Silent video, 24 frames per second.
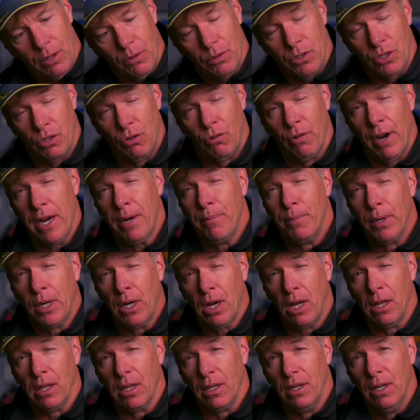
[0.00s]
It's Greg
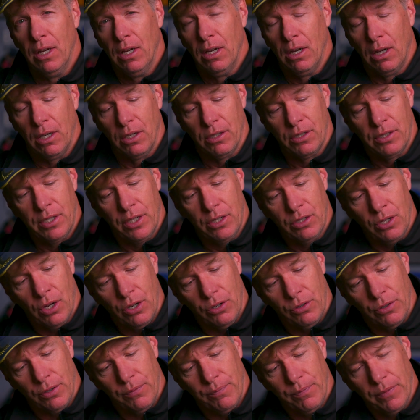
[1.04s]
McCullough on a
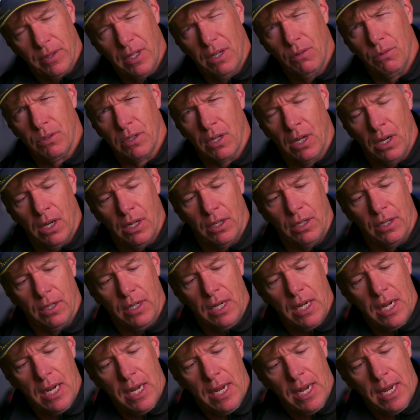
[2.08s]
600. I think it was a Honda.